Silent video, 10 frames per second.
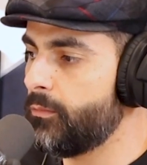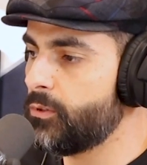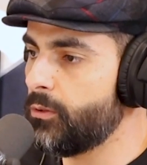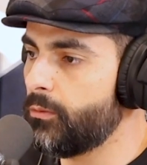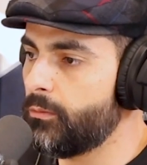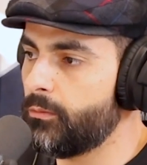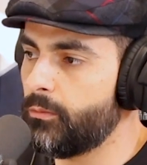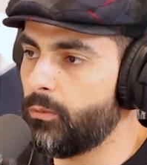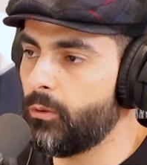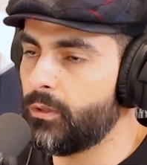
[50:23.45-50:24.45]
So
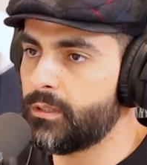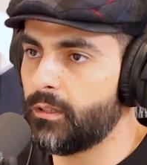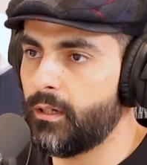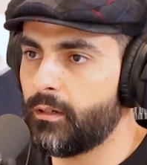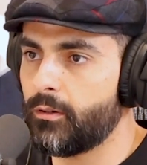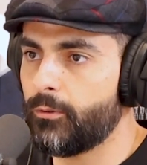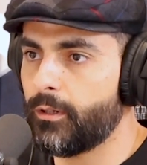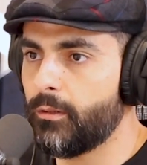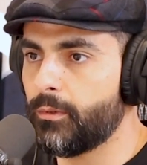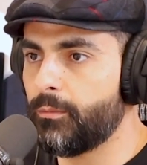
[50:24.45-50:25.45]
what was it like growing
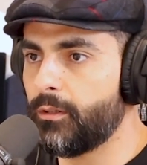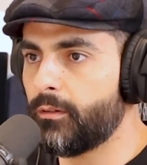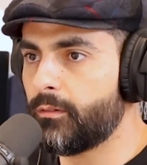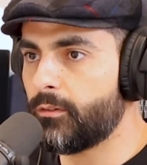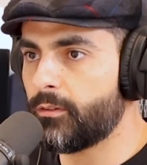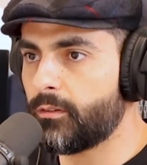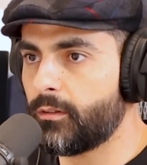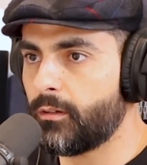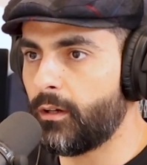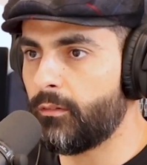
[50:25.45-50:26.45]
up? I mean, just
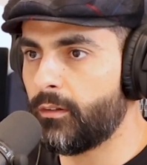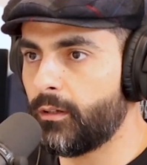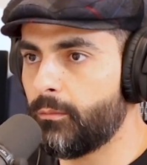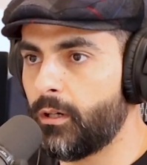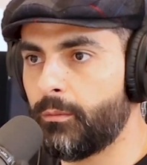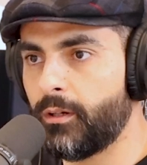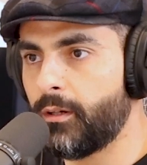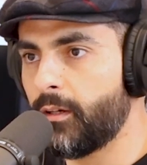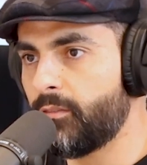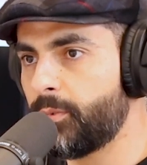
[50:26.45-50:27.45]
kind of like mom in
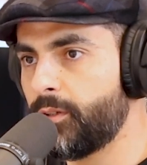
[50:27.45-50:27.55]
and out of